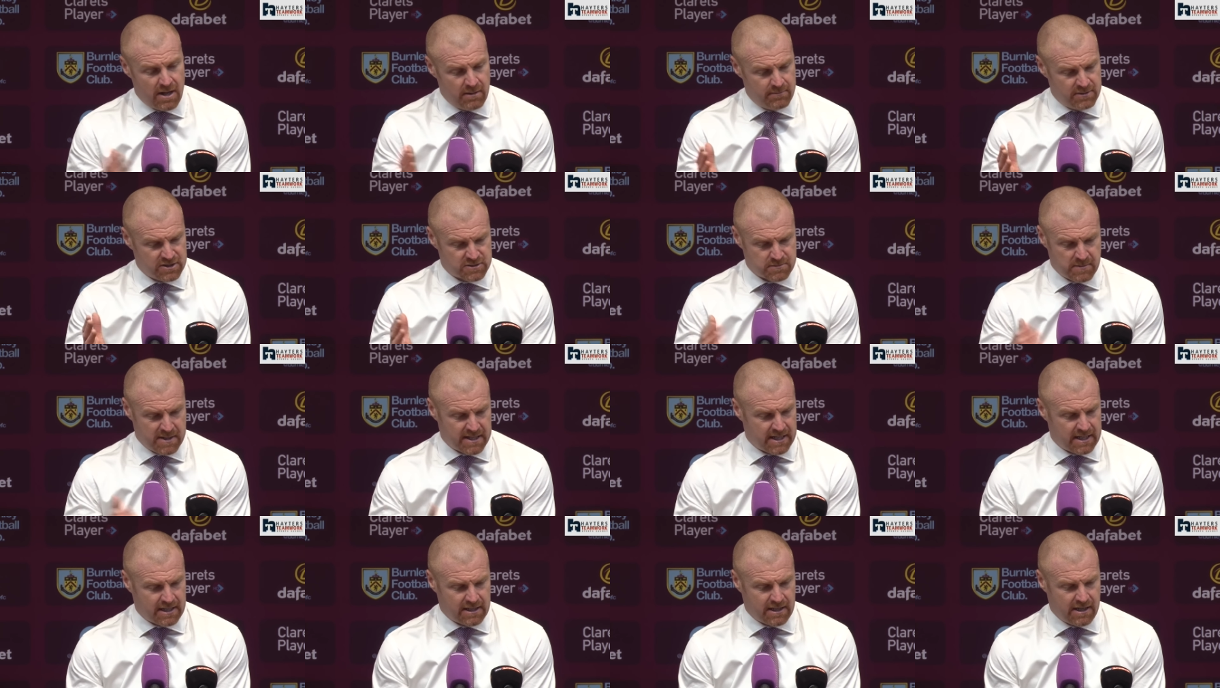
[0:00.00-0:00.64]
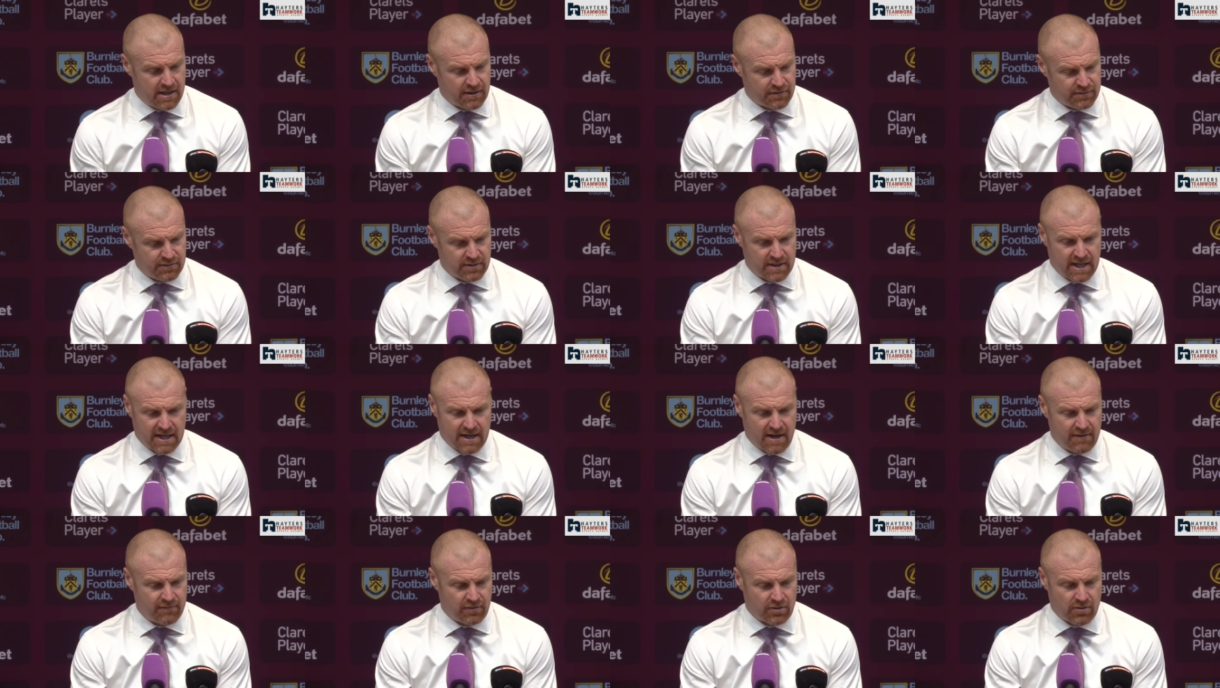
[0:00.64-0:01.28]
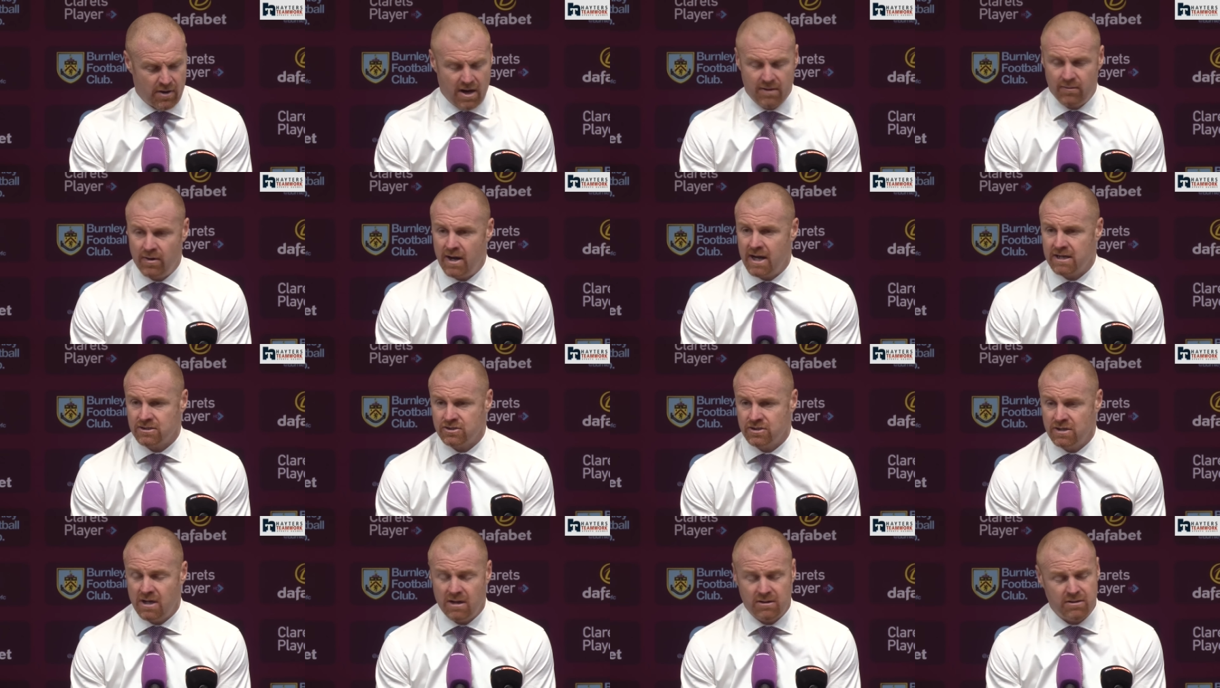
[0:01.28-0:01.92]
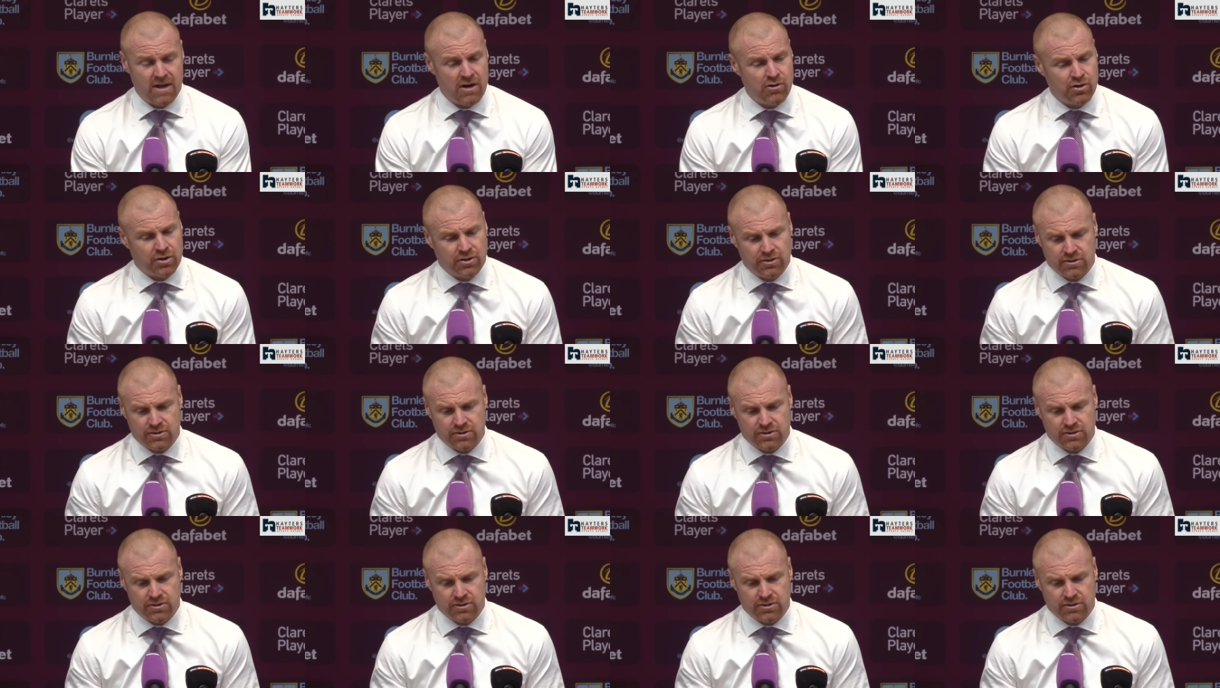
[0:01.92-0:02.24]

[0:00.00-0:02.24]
I must make it clear, I thought they gave a great reaction. They're a